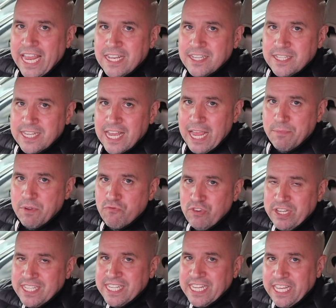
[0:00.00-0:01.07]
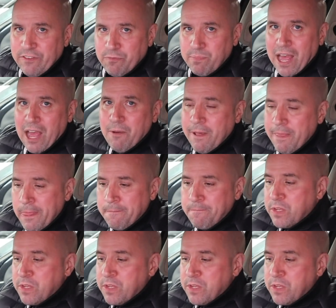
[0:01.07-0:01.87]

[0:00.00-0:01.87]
entertainment receive power?